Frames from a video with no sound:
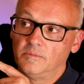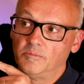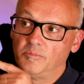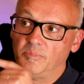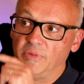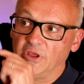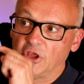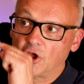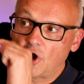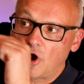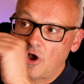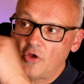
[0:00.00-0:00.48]

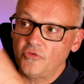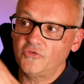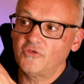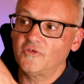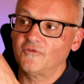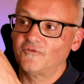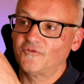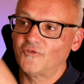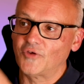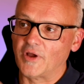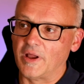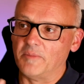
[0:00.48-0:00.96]
because
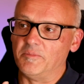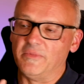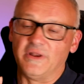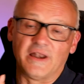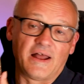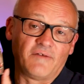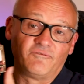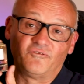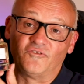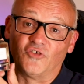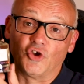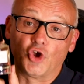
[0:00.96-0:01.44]
of, I mean,
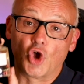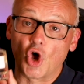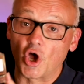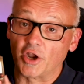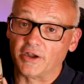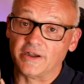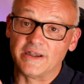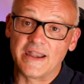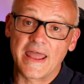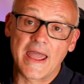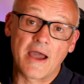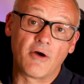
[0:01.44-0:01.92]
I've
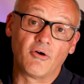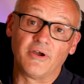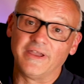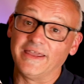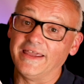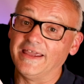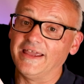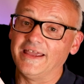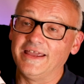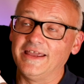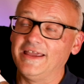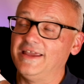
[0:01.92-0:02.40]
forgotten how
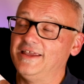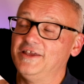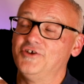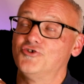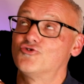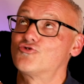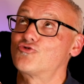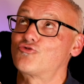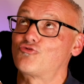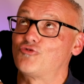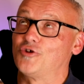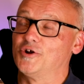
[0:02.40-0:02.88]

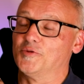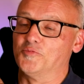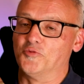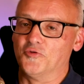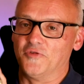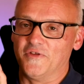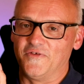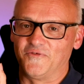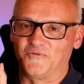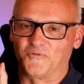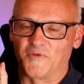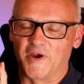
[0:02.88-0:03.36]
incredible
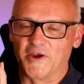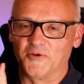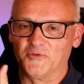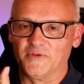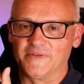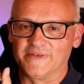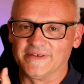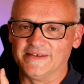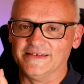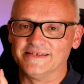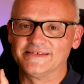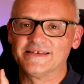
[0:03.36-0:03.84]
this
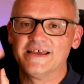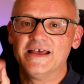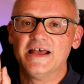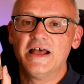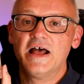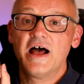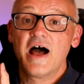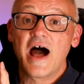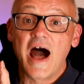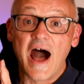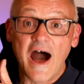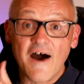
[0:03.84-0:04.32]
fragrance is,
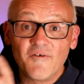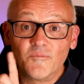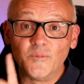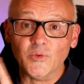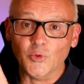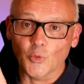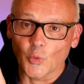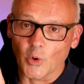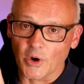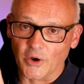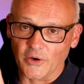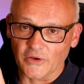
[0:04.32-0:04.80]
I've
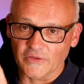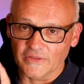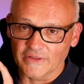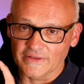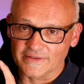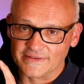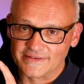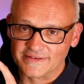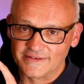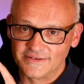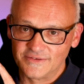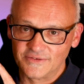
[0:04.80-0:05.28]
been wearing
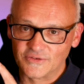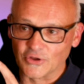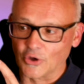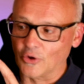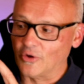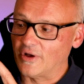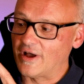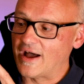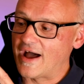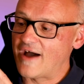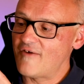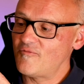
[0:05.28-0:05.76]
this.
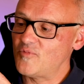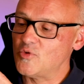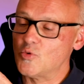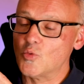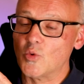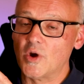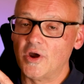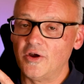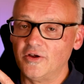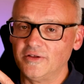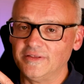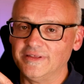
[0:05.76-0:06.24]
So I've been
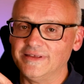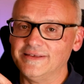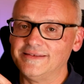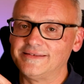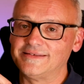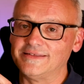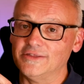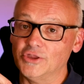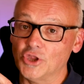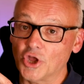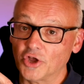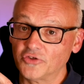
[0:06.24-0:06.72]
wearing
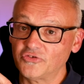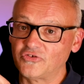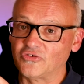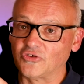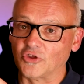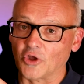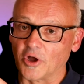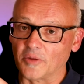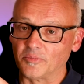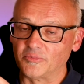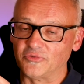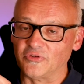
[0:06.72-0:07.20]
this
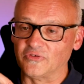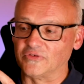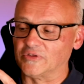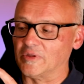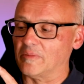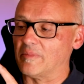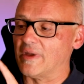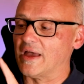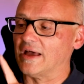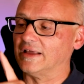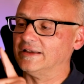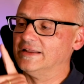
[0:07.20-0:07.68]
nonstop, just
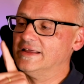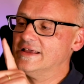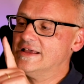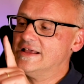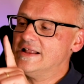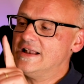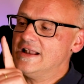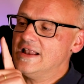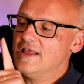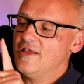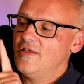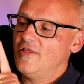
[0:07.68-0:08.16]
about.
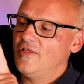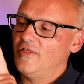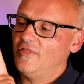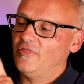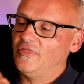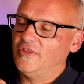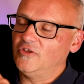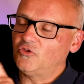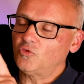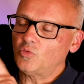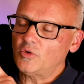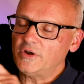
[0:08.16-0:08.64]

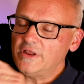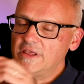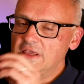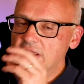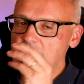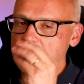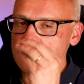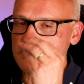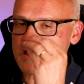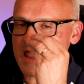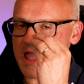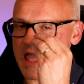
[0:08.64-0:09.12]
This one
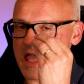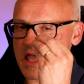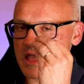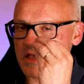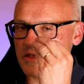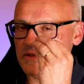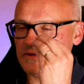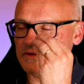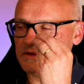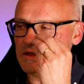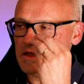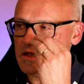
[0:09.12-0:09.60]
here
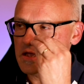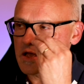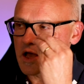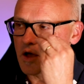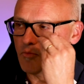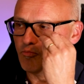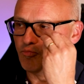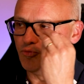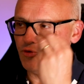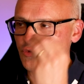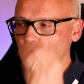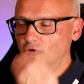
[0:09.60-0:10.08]
has a
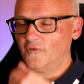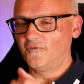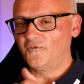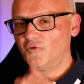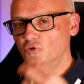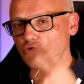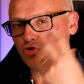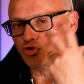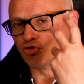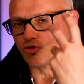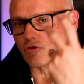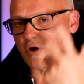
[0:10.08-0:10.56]

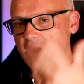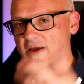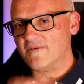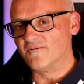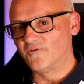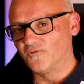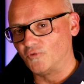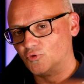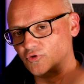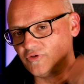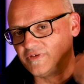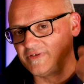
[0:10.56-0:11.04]
beautiful
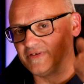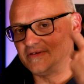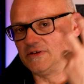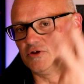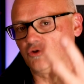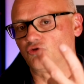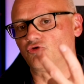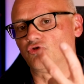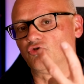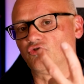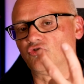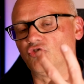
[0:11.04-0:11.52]
grapefruit
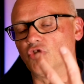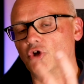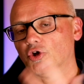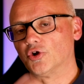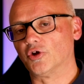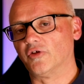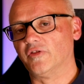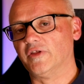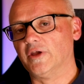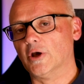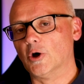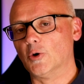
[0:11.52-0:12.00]
citrus note
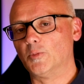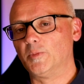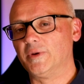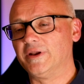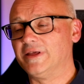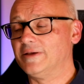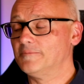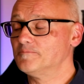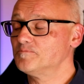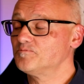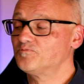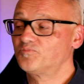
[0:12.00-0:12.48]
on the
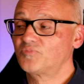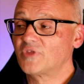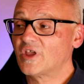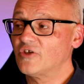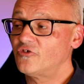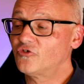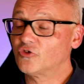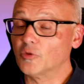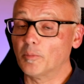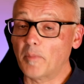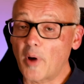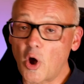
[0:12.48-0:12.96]
opening.
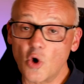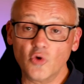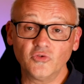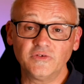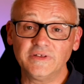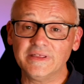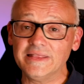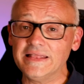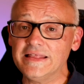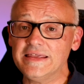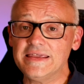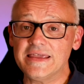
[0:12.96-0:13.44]

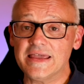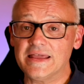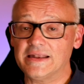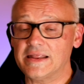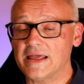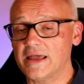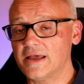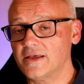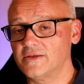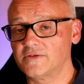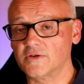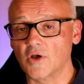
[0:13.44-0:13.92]
Supposedly it
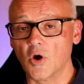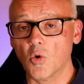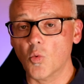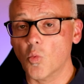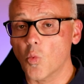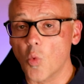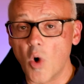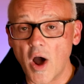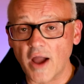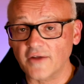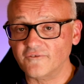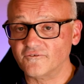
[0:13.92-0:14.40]
has a
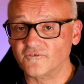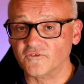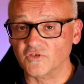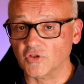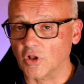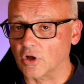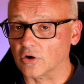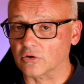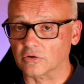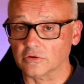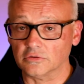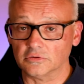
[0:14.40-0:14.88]
white
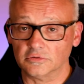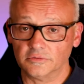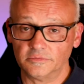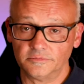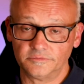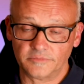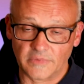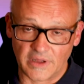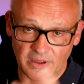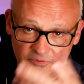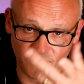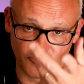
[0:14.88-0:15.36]
floral.
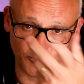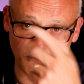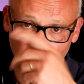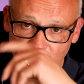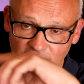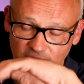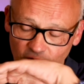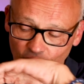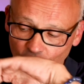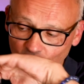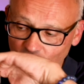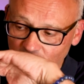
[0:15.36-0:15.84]
I
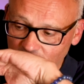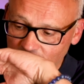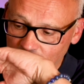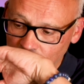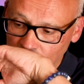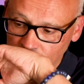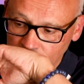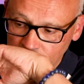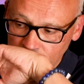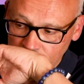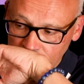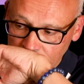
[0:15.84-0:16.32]
sprayed it earlier.
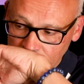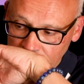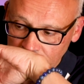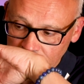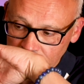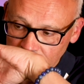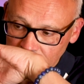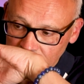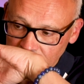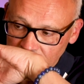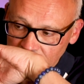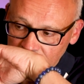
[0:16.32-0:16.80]

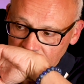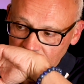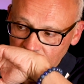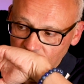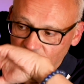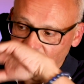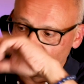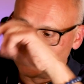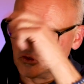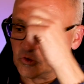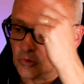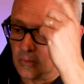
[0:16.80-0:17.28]

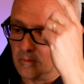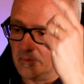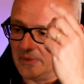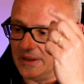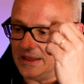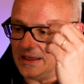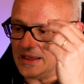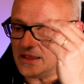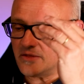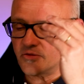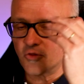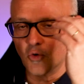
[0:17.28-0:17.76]
But to
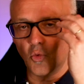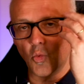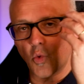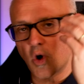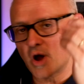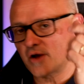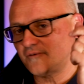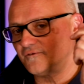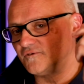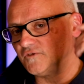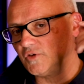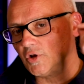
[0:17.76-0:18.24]
me, the
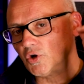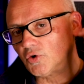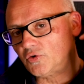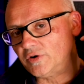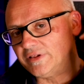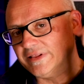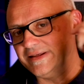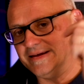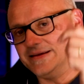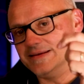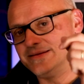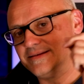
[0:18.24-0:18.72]
white
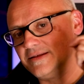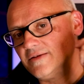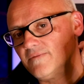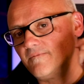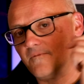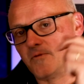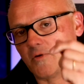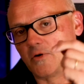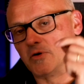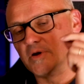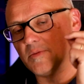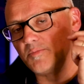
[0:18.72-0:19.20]
floral isn't
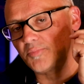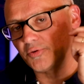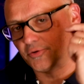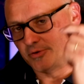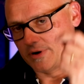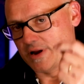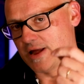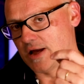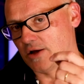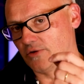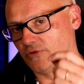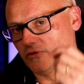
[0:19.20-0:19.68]
very
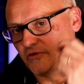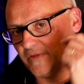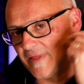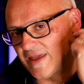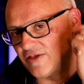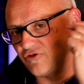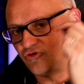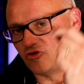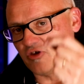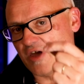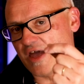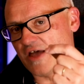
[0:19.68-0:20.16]
pronounced. So
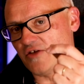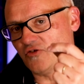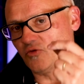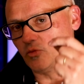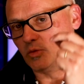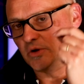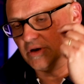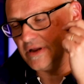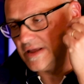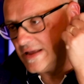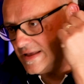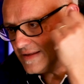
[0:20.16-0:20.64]
that
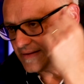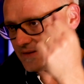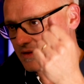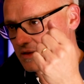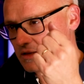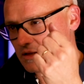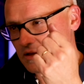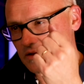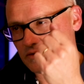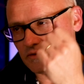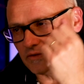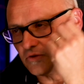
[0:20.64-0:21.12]
jasmine
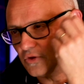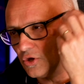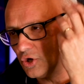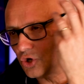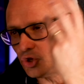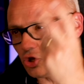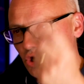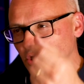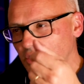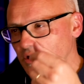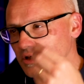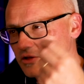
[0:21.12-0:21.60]
isn't, it's
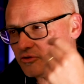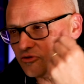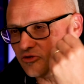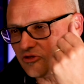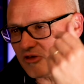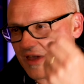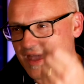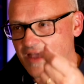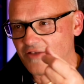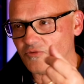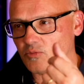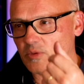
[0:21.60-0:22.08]
not a
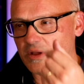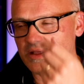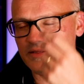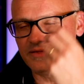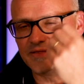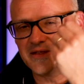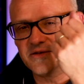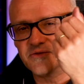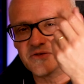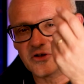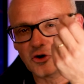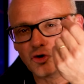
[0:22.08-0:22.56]
jasmine,
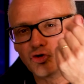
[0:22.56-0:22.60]
there's a